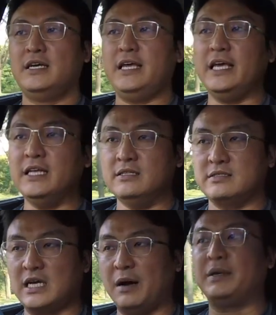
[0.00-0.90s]
in
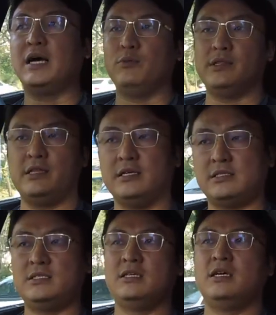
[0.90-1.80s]
coming up with
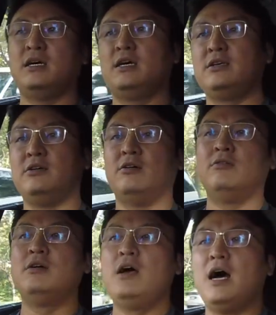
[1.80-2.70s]
this you know
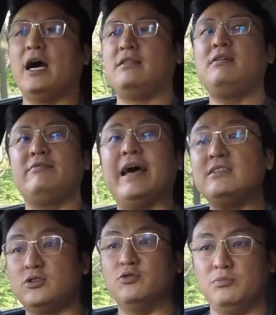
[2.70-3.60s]
i think
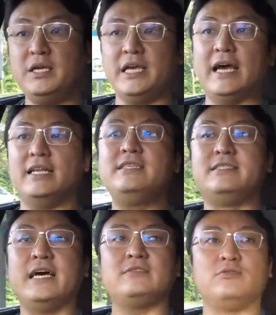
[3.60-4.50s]
that to me at least
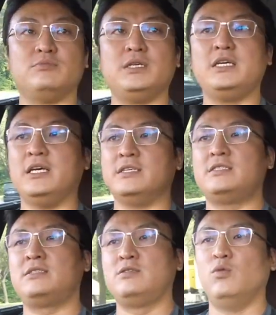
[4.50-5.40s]
that to me
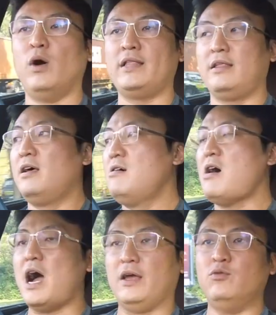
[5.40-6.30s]
is what
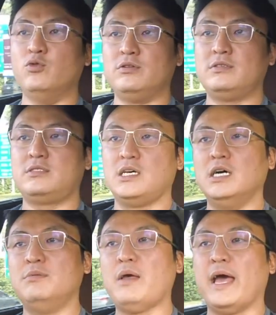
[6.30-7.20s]
i would
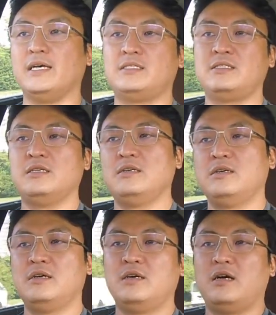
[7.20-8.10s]
term as
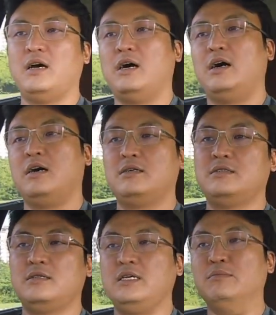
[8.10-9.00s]
uh,
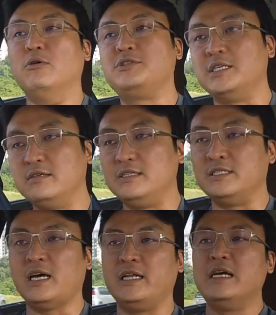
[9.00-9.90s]
emotional
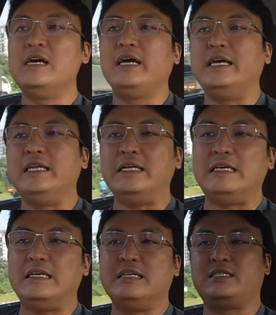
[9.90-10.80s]
design it
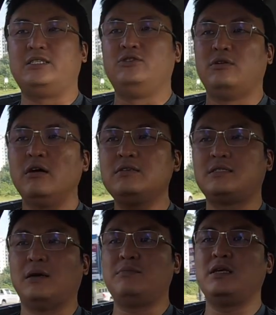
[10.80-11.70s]
is not
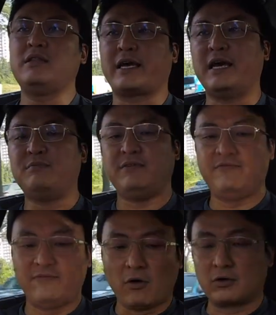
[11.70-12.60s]
something that can be
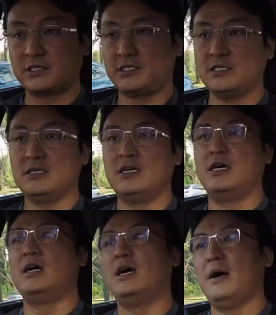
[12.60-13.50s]
forced
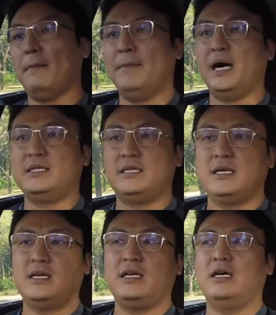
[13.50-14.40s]
but
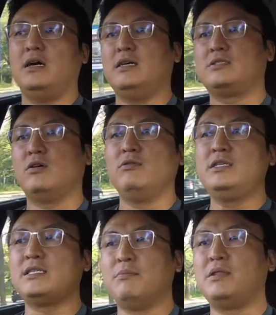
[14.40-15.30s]
it's only
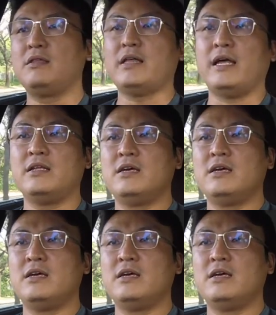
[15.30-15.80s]
something that